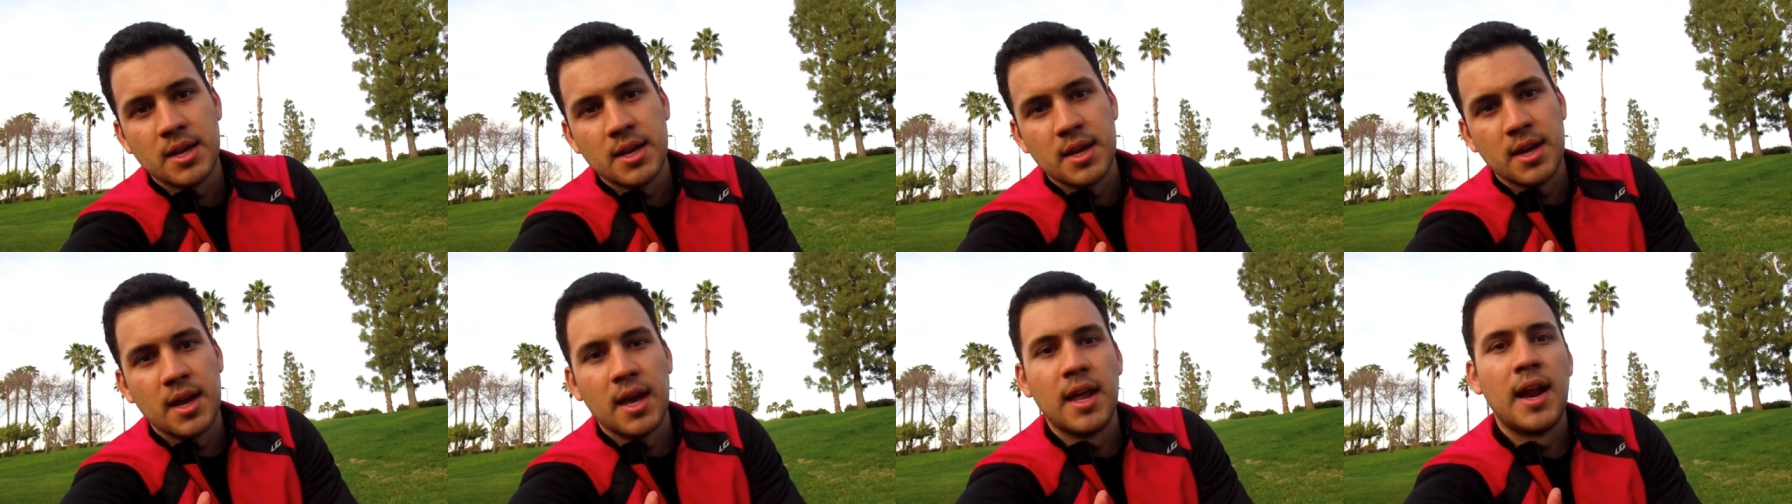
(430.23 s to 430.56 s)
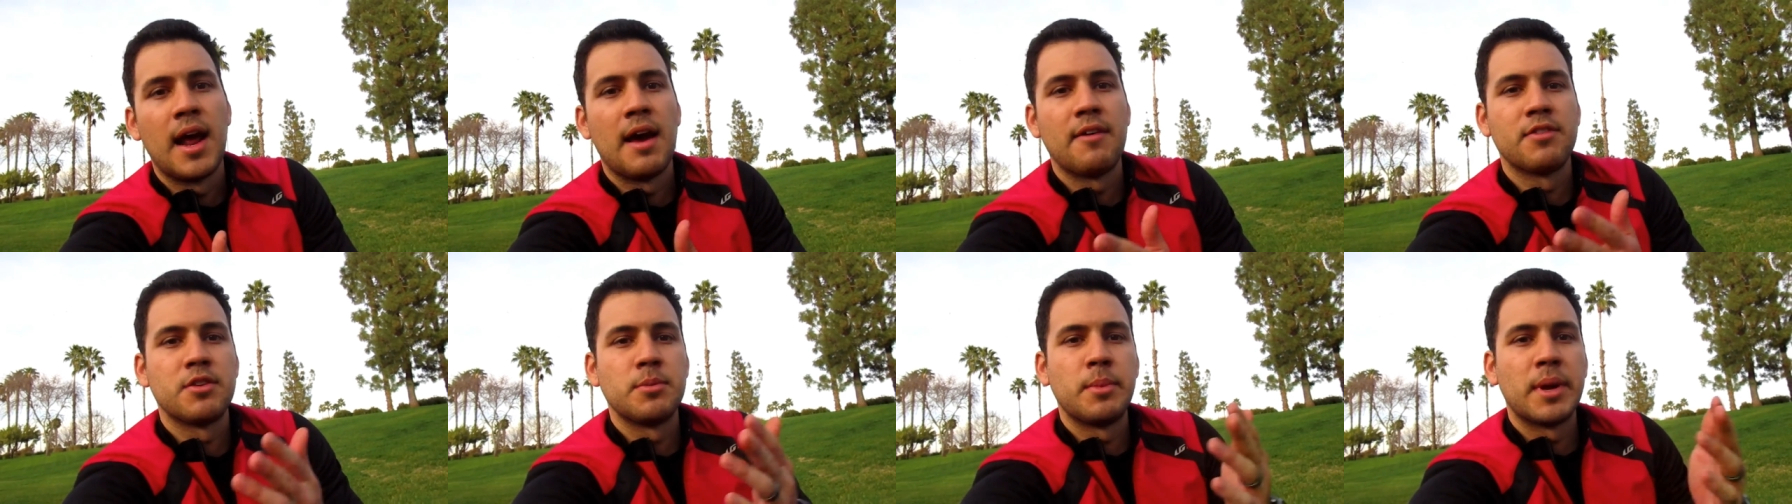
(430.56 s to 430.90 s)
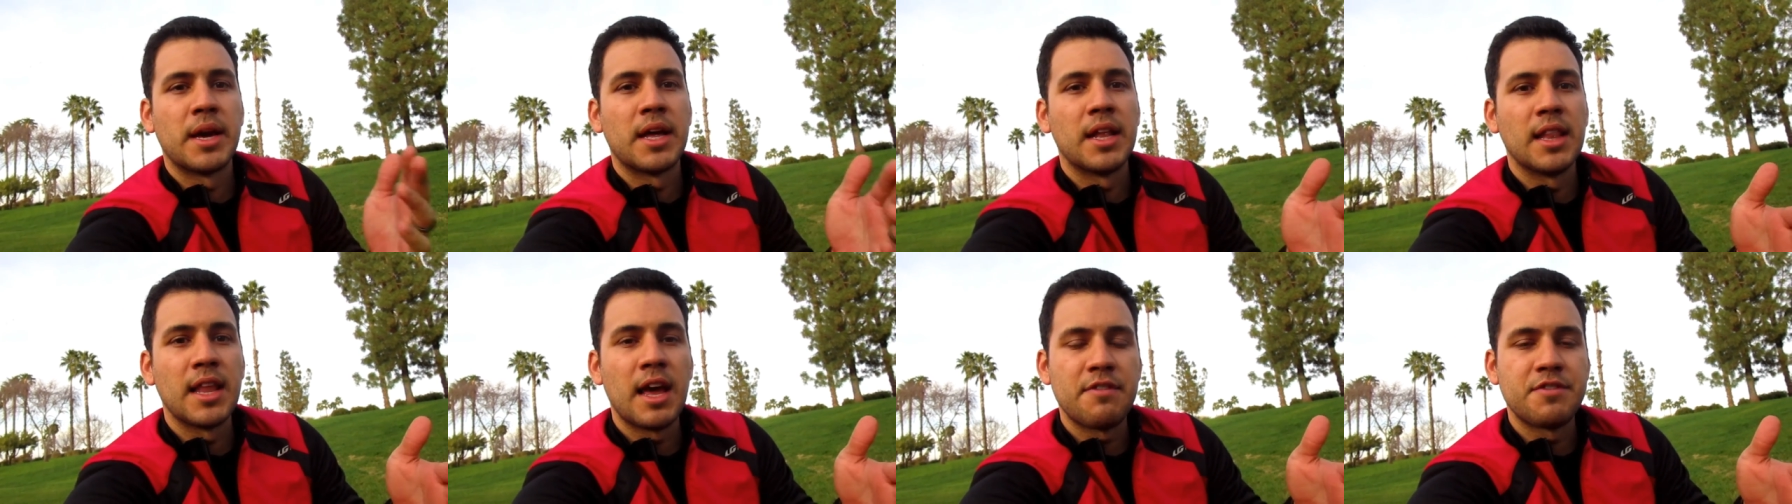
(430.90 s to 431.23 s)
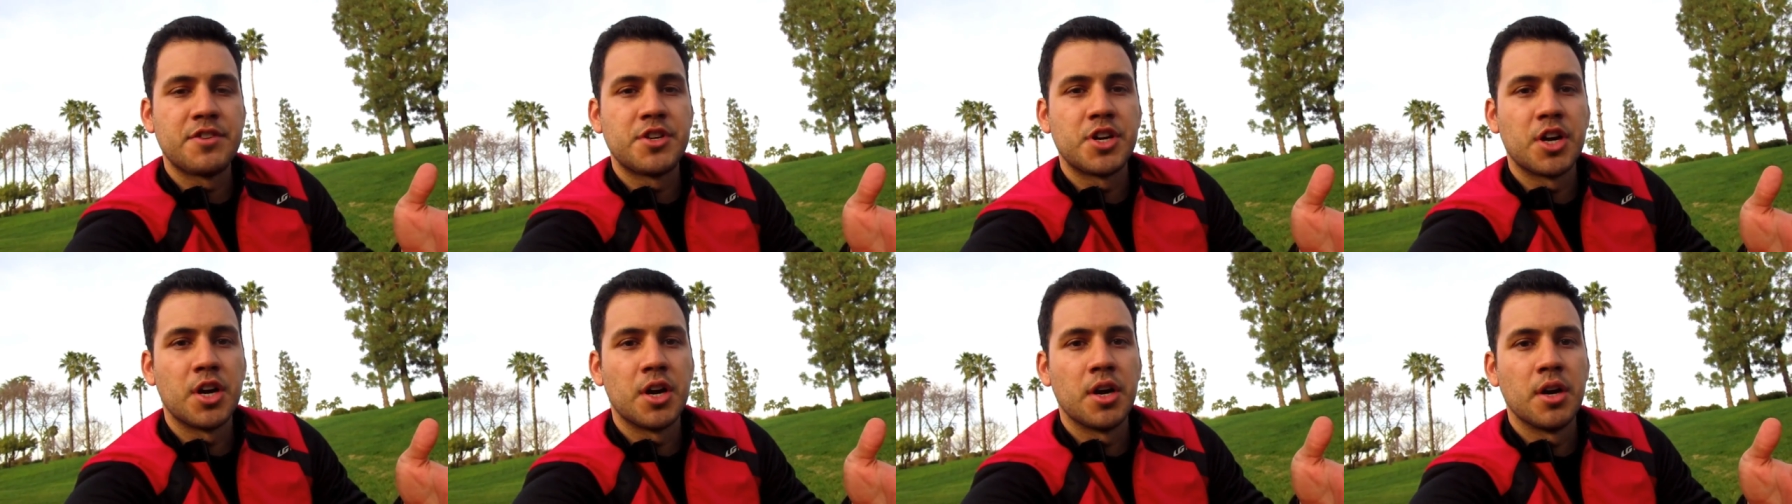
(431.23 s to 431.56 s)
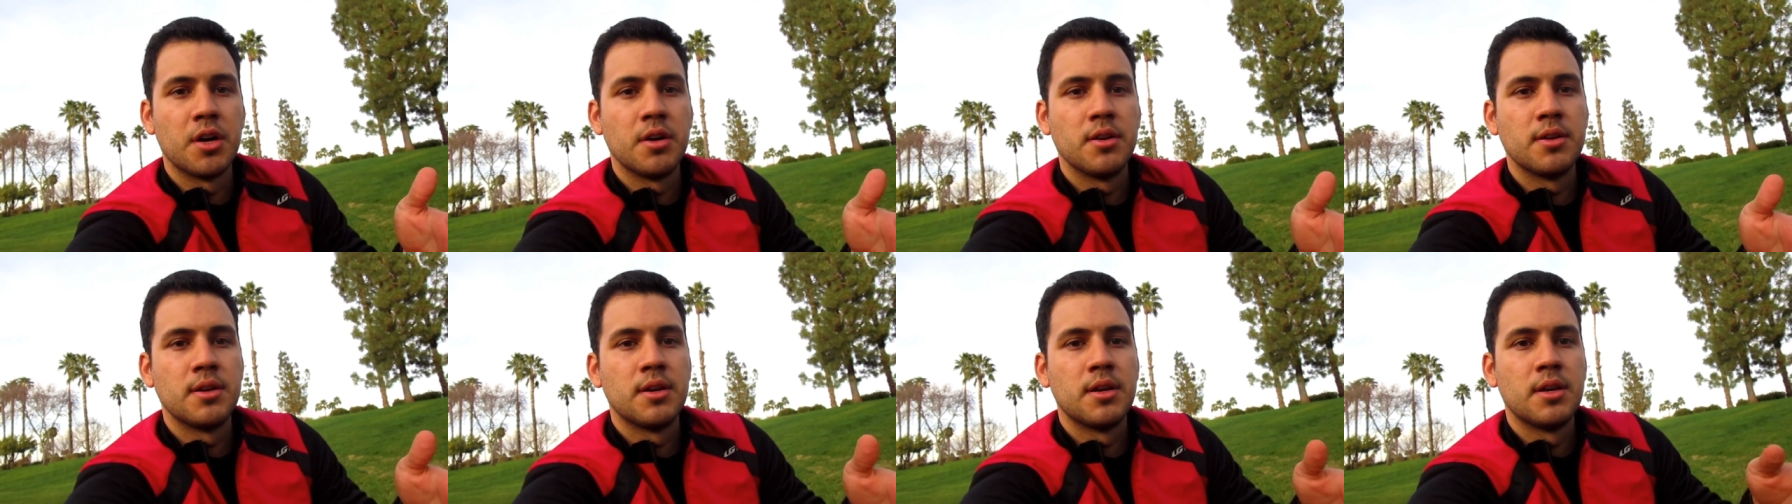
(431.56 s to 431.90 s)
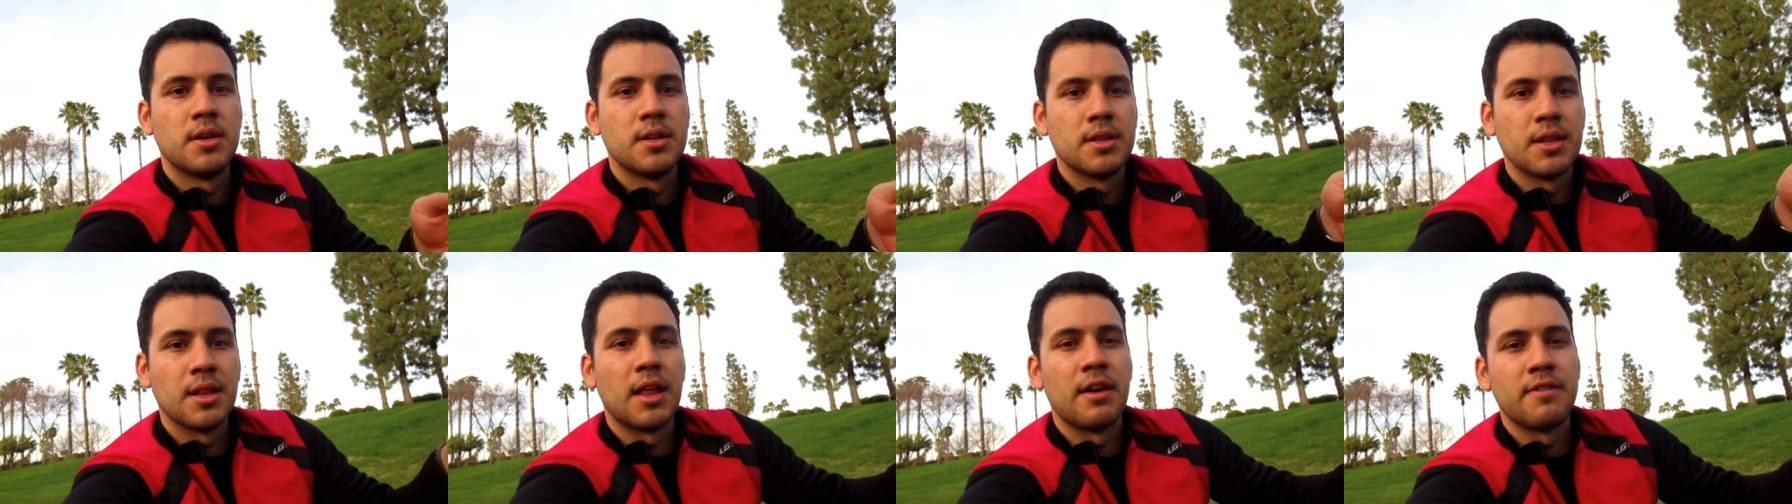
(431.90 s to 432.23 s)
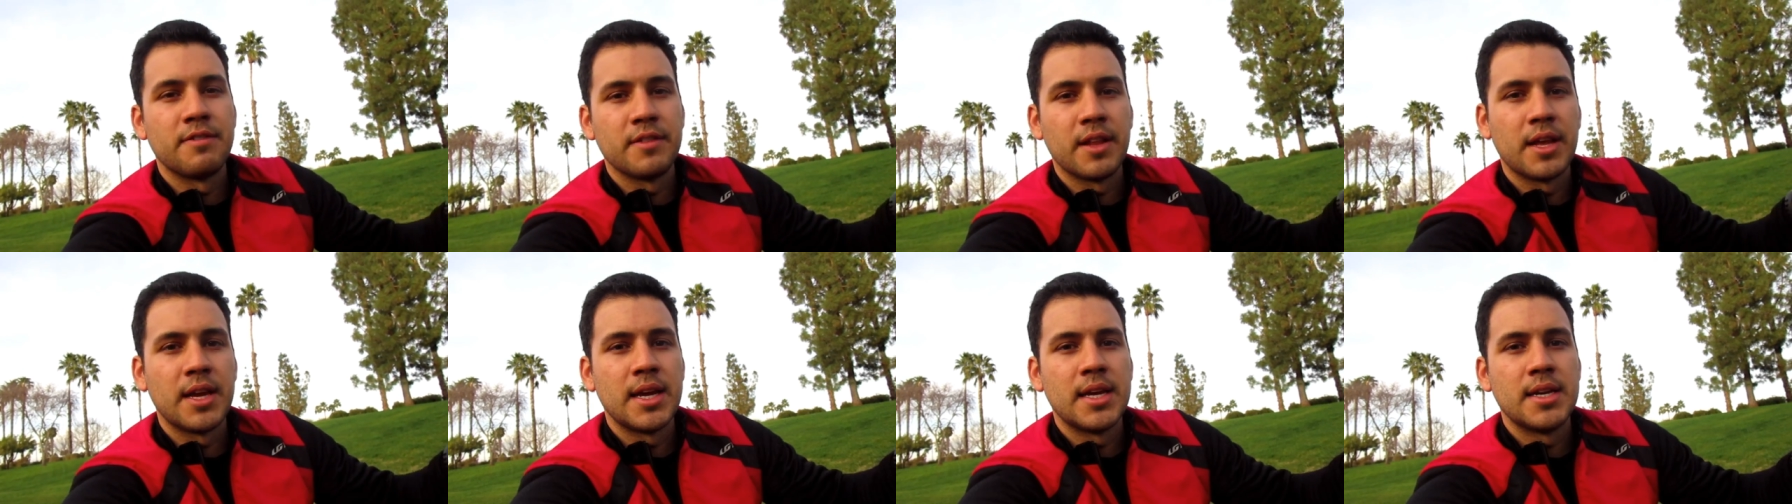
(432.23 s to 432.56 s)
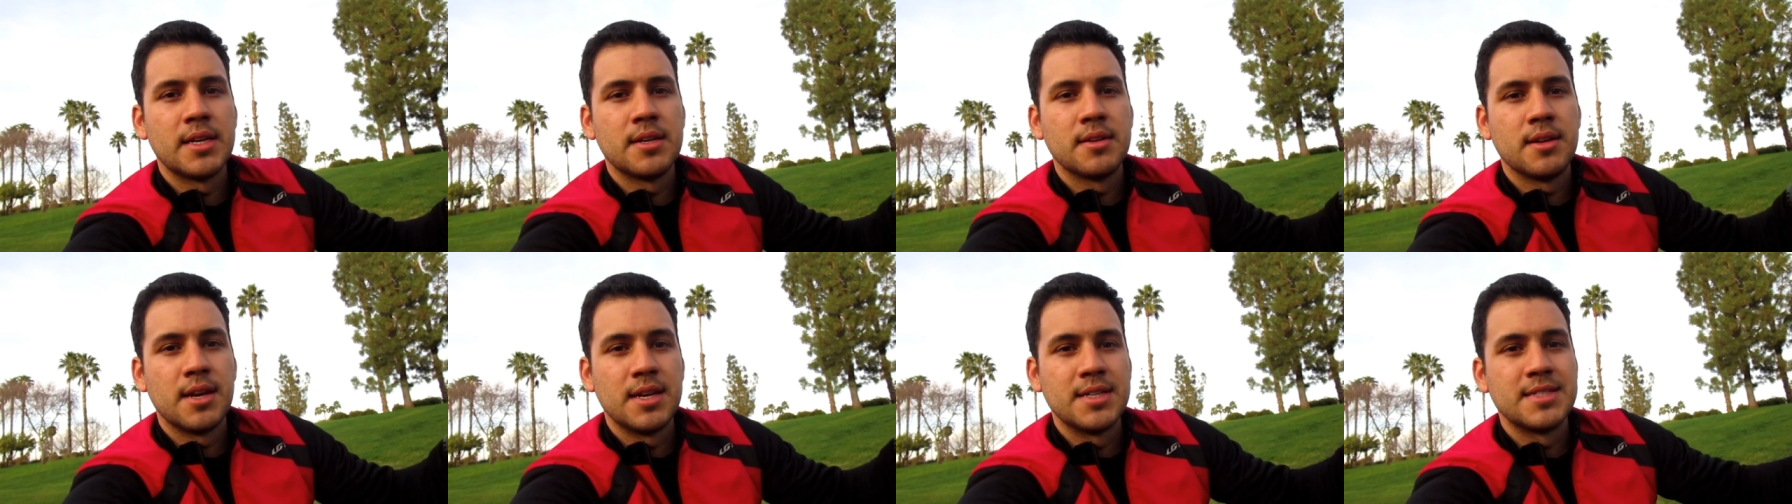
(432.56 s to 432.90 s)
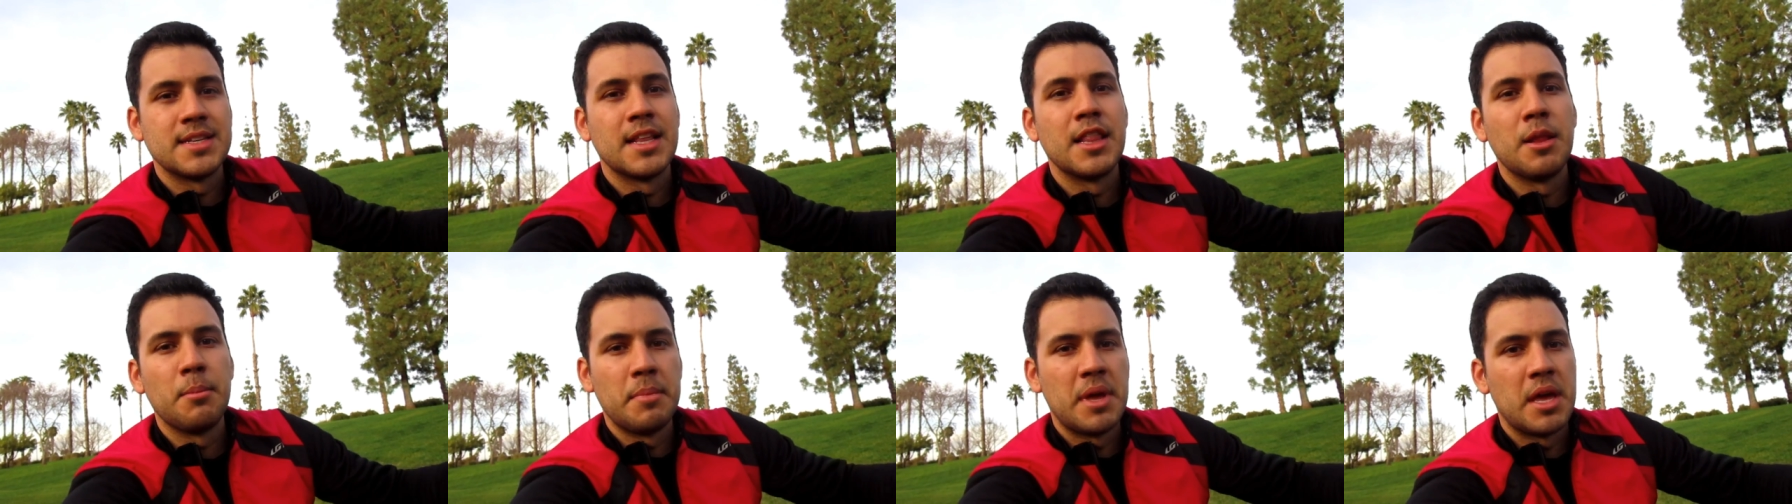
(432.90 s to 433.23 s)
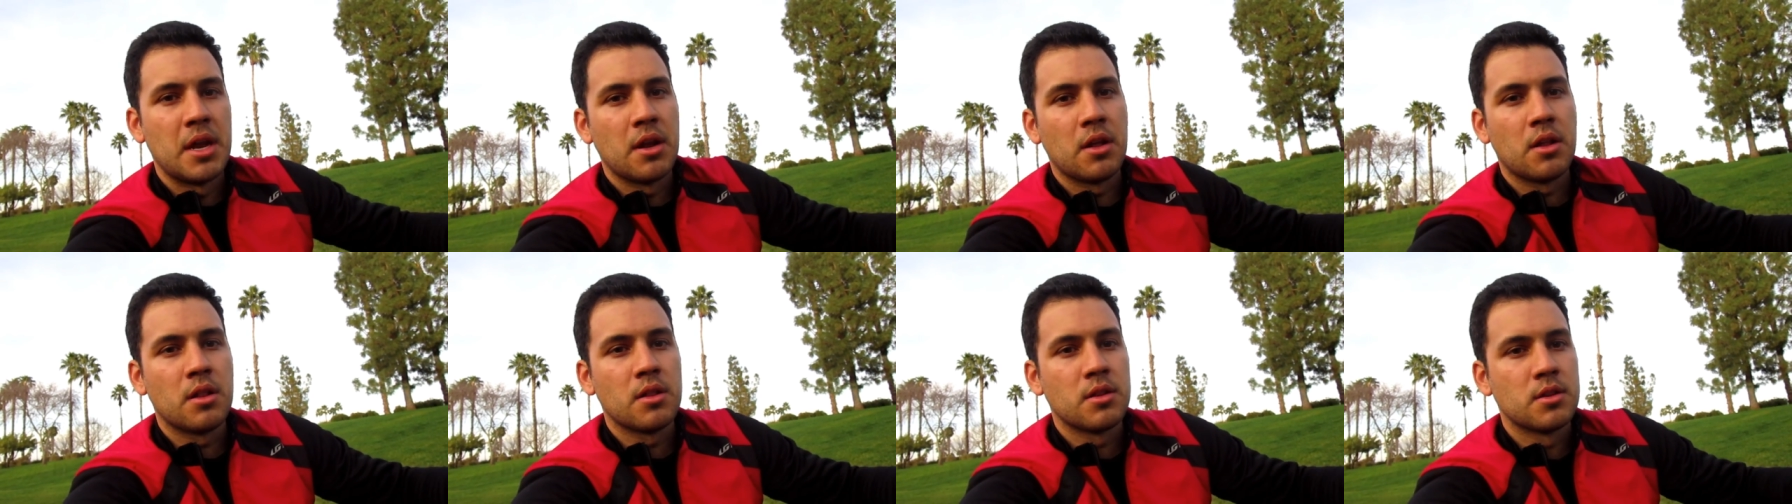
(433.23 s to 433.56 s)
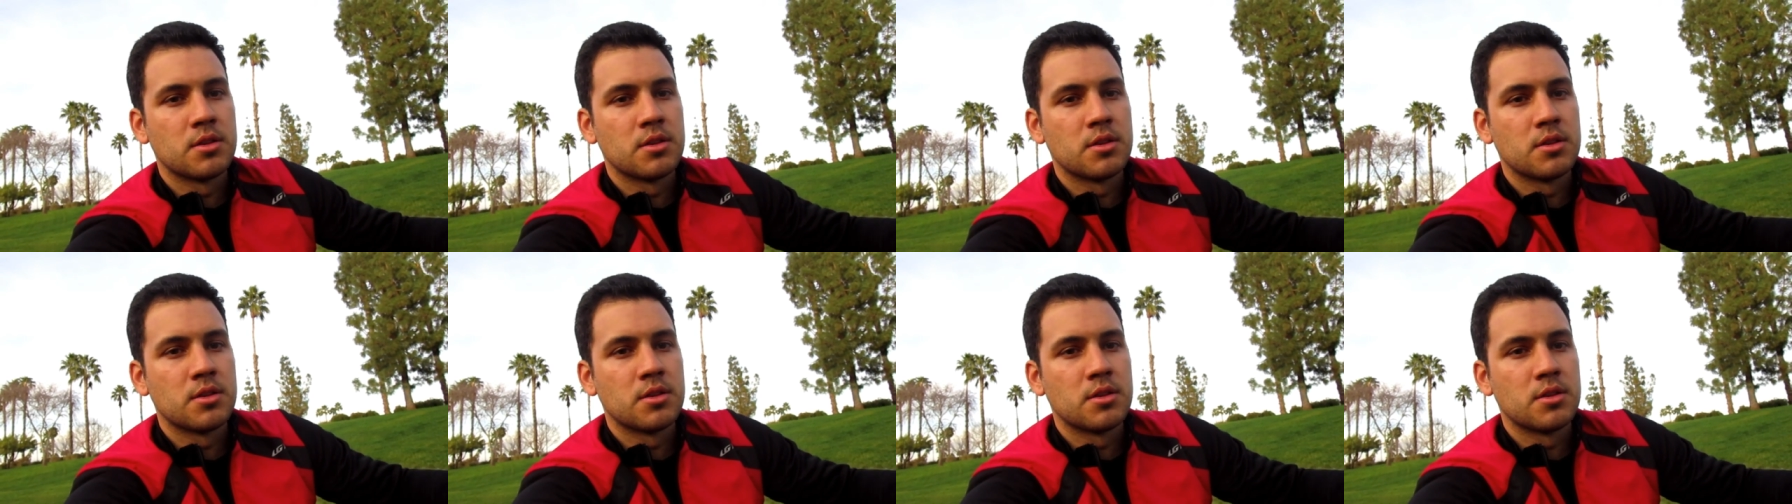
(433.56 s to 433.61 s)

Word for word: and have to make a left turn, the left lane is in the middle,